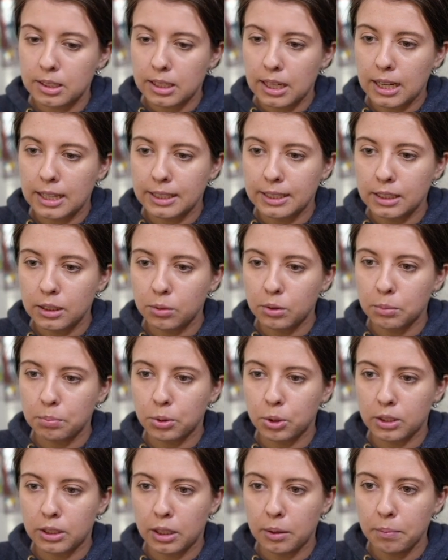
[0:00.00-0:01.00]
And here we
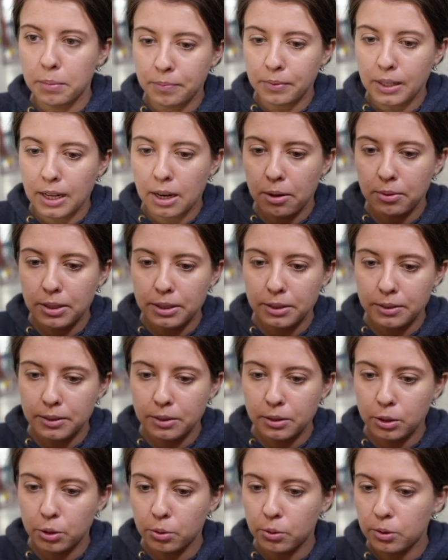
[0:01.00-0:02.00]
pulled up, I ran a
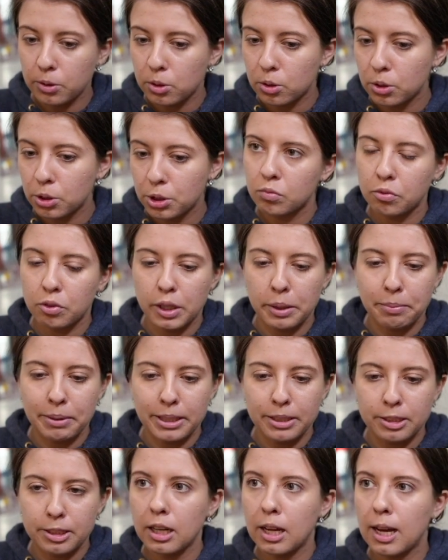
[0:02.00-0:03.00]
little Google search, very
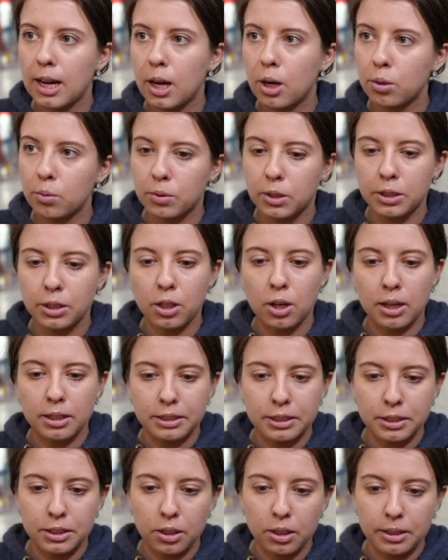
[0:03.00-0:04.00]
basic, how to run a
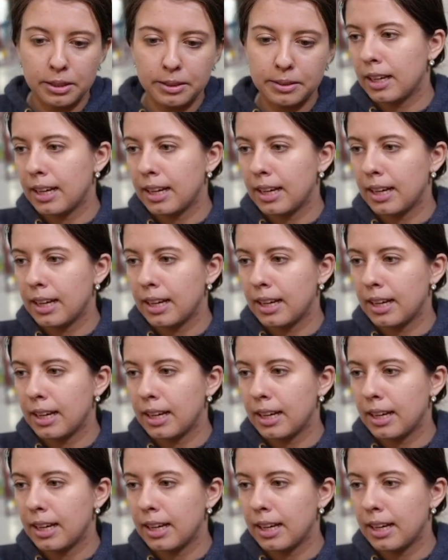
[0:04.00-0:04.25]
content audit.